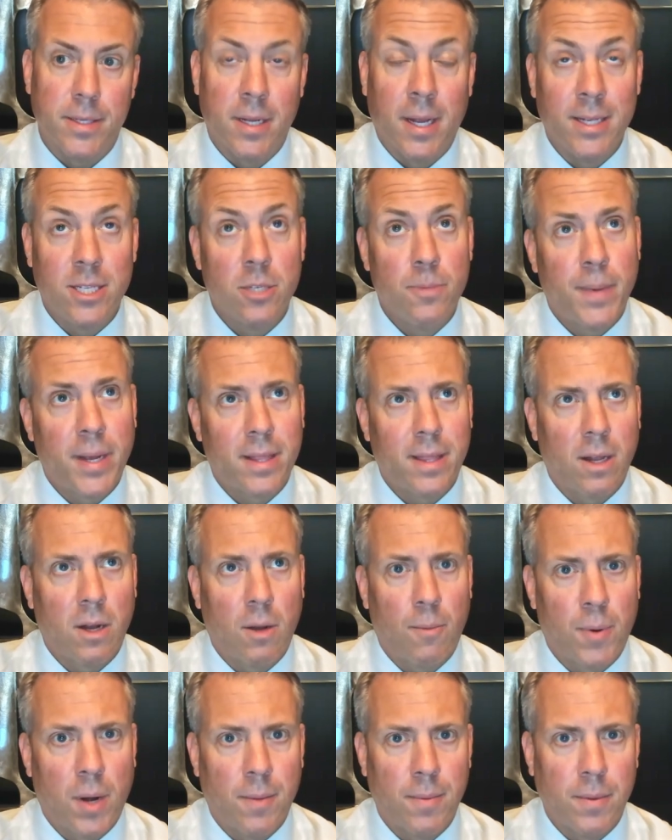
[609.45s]
And I suspect
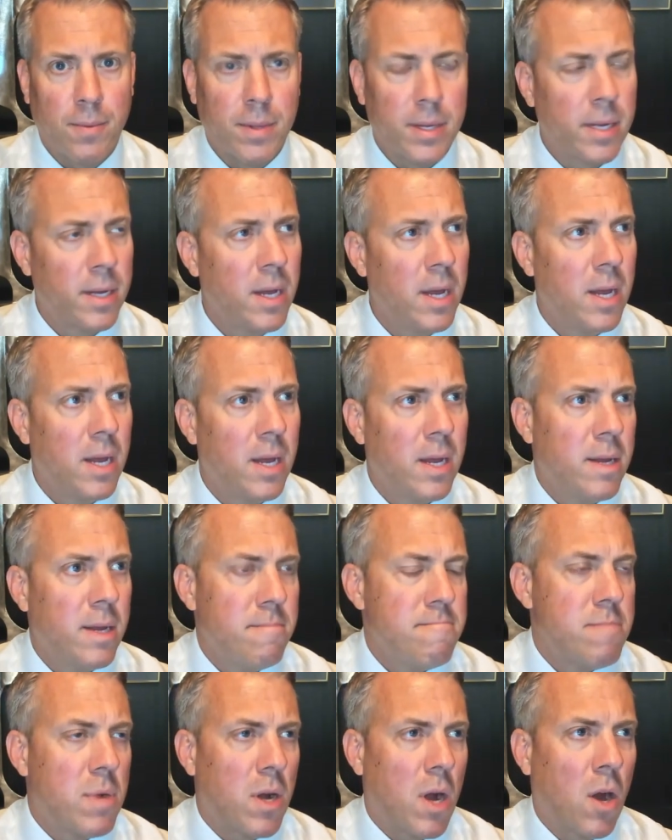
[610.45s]
that'll probably,
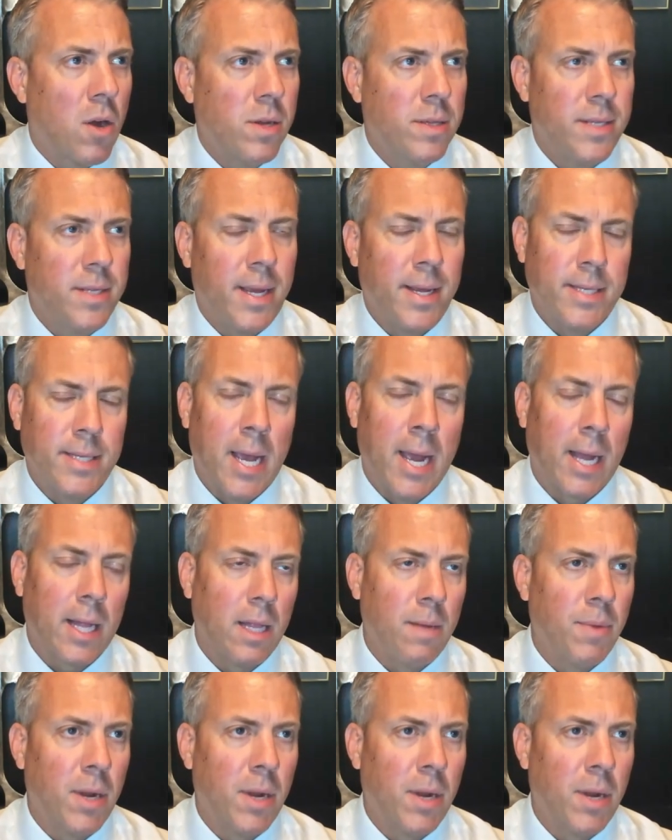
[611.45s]
hard to say exactly,